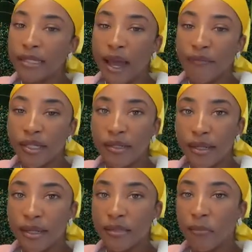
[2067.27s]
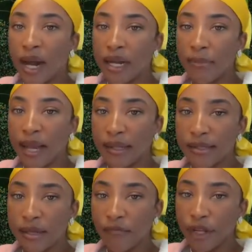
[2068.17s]
guys haven't seen this body
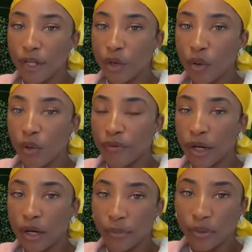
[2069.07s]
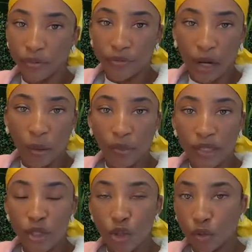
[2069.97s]
balancing video over on our profile,
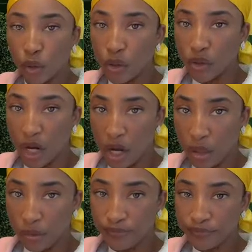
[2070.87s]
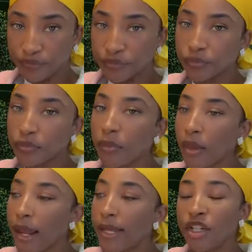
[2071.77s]
please scroll down
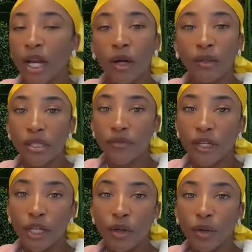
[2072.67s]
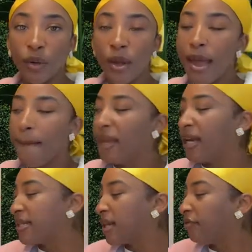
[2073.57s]
and check out this video
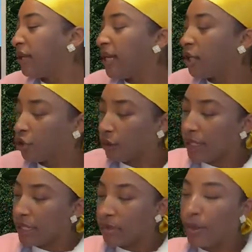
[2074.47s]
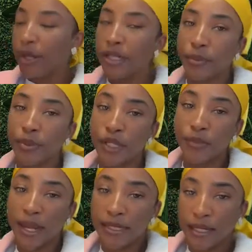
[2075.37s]
because it really and truly does put into
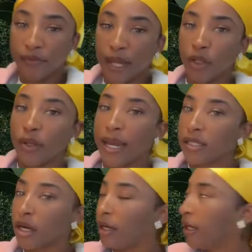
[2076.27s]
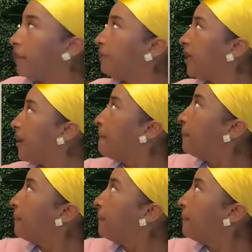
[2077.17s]
perspective that you guys are going to be